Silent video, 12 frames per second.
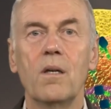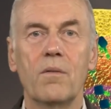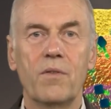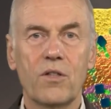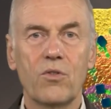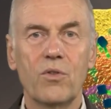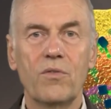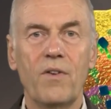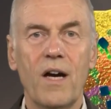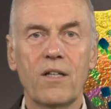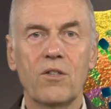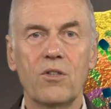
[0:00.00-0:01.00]
victory
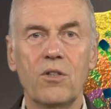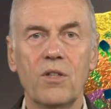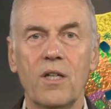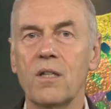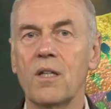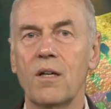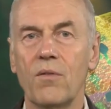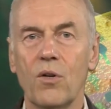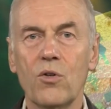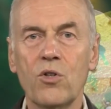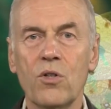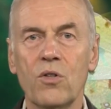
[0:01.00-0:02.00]
factor and
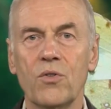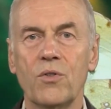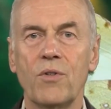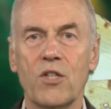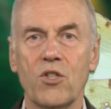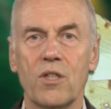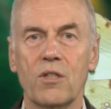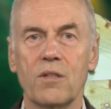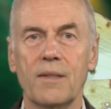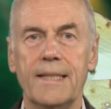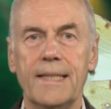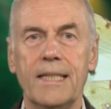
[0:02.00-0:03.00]
evolutionary ratchet.
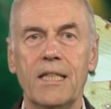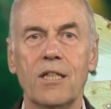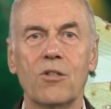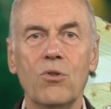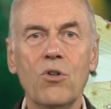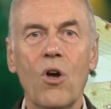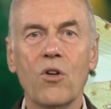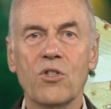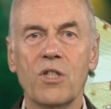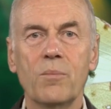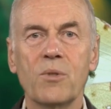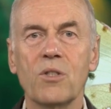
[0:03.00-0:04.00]
Two
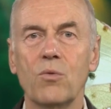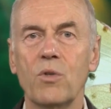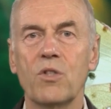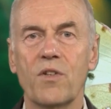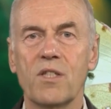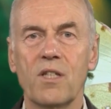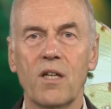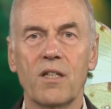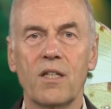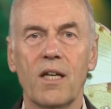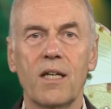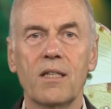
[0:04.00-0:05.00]
concepts which
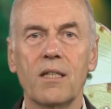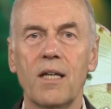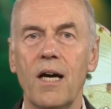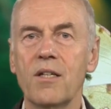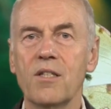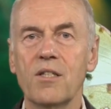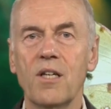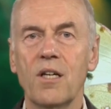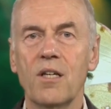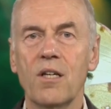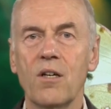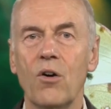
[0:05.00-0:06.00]
facilitate
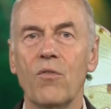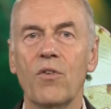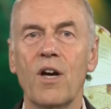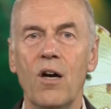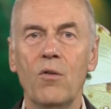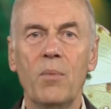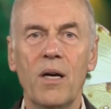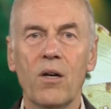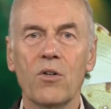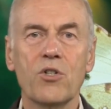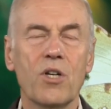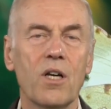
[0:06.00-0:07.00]
understanding of how
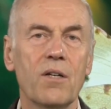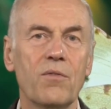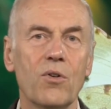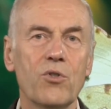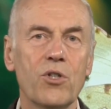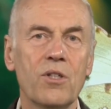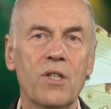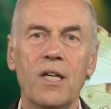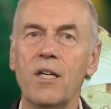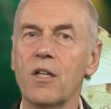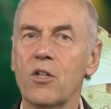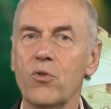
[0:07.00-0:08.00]
biological evolution
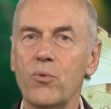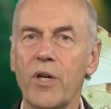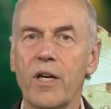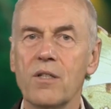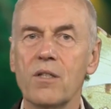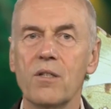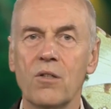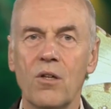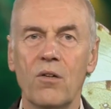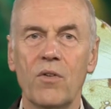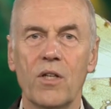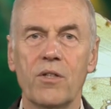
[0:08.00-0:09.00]
creates
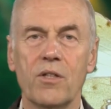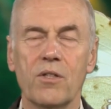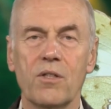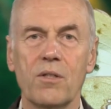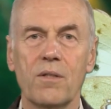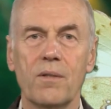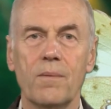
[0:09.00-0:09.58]
novelties.